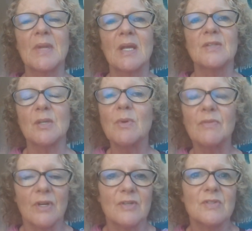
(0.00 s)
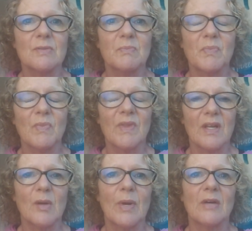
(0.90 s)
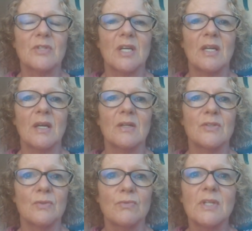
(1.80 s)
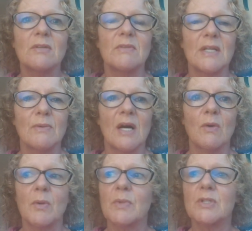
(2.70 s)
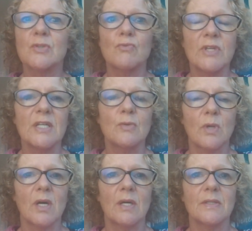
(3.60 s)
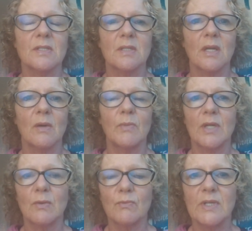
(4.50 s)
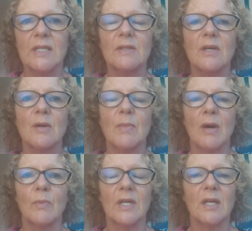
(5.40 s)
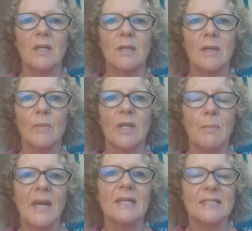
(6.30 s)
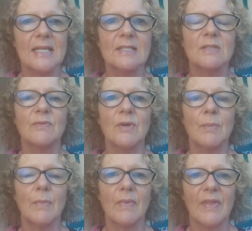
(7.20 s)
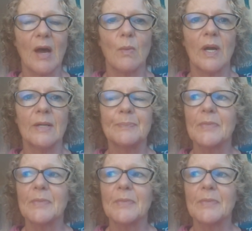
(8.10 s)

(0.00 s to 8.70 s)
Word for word: Some of us, think about it do really really well when we just read words and we can read them and we can we can make sense of them that way